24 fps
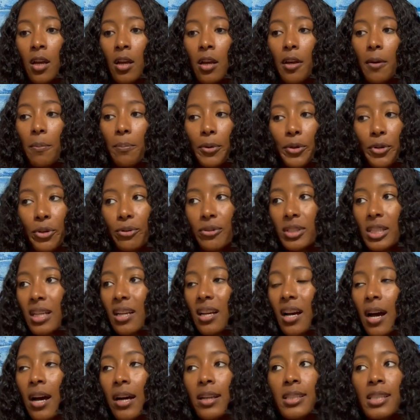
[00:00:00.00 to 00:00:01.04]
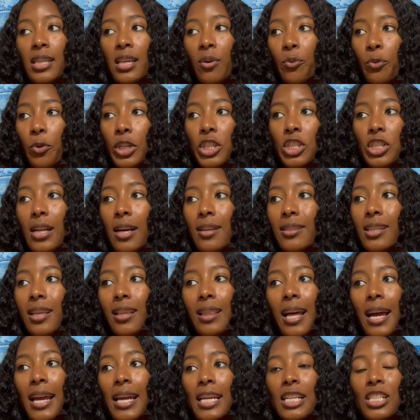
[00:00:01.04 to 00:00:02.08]
producing content, reaching out to
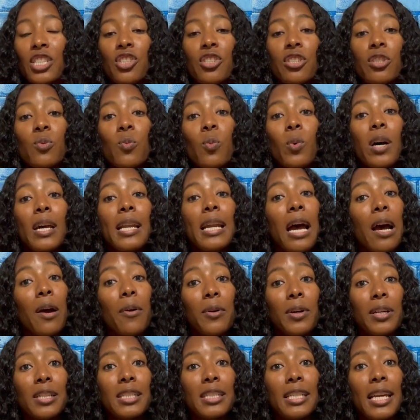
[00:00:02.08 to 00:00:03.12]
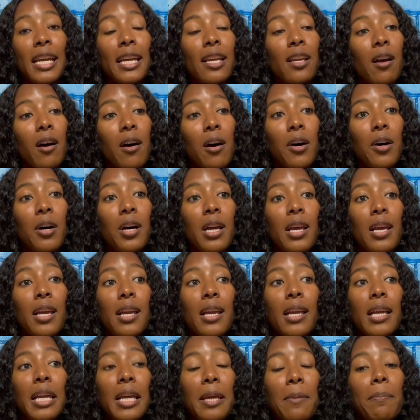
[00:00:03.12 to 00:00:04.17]
clients, just 1 hour a day, y'all.
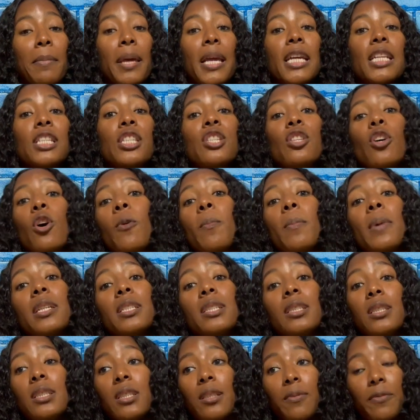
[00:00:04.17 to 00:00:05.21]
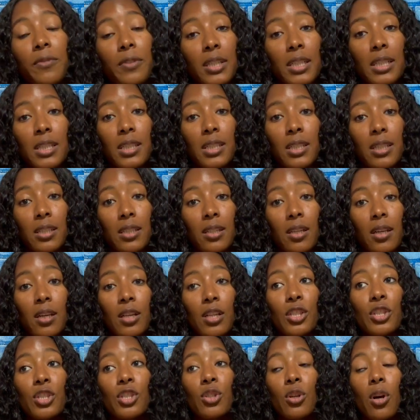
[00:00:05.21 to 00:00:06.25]
It makes so much difference.
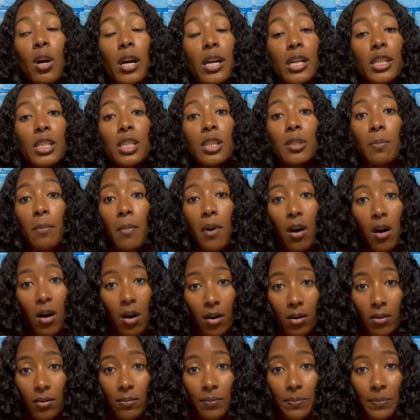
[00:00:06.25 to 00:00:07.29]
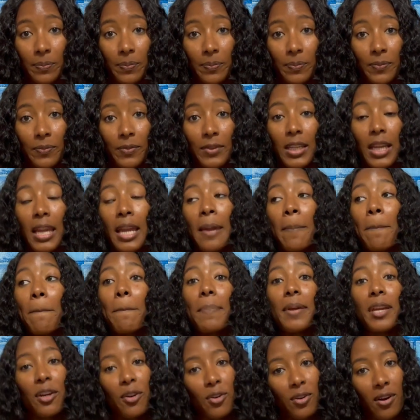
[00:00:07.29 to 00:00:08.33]
Start small and
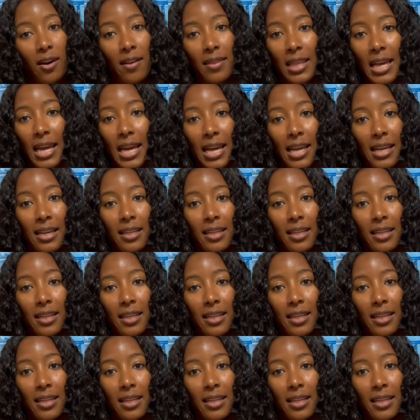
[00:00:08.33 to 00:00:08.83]
build on that.